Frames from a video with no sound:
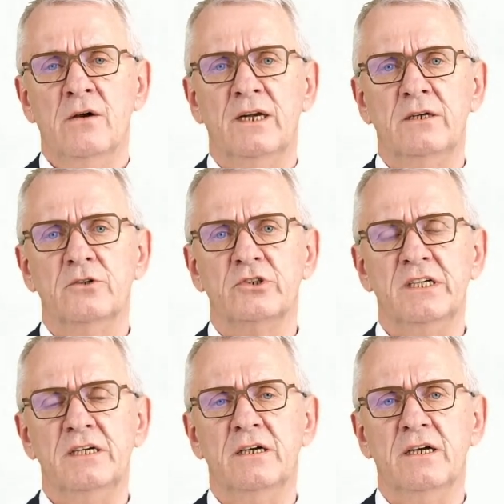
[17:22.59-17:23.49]
Well, you
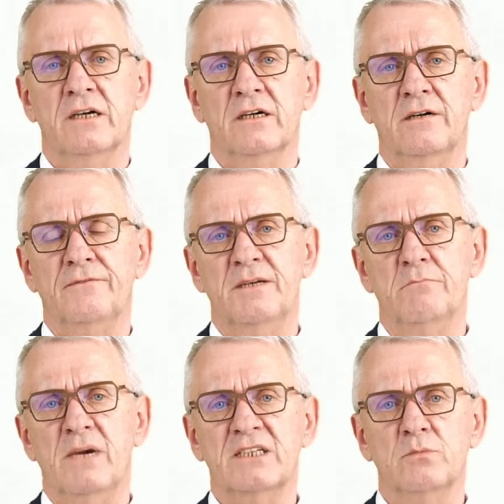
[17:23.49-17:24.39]
see here
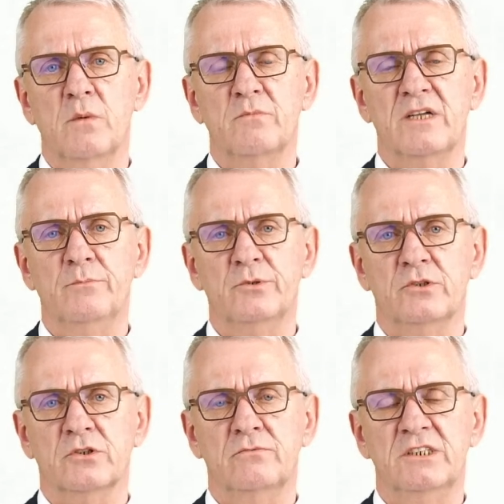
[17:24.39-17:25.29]
roughly maximum
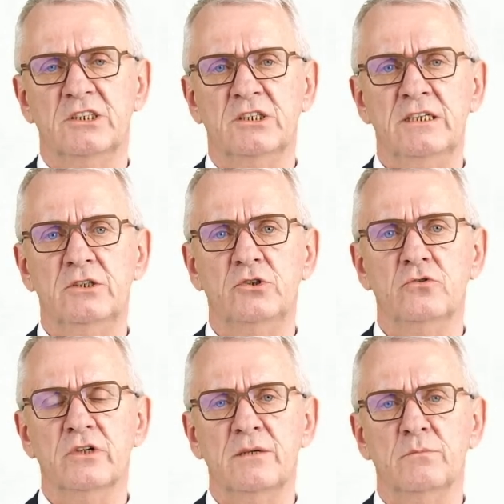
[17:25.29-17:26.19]
temperatures we see
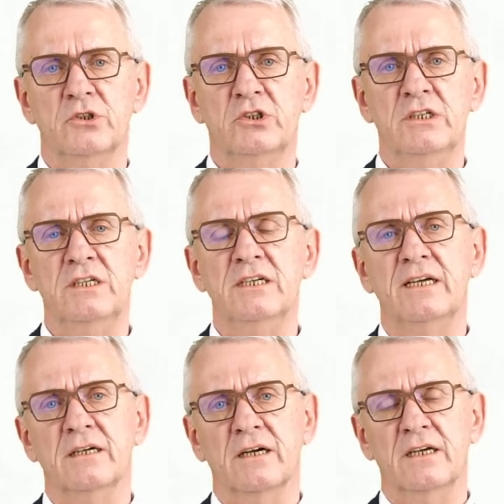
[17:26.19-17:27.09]
during
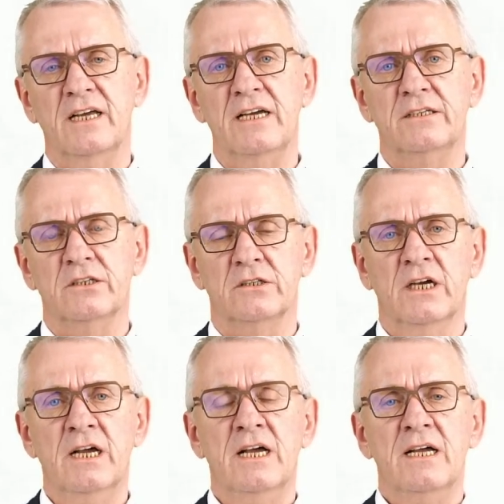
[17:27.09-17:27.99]
machining related,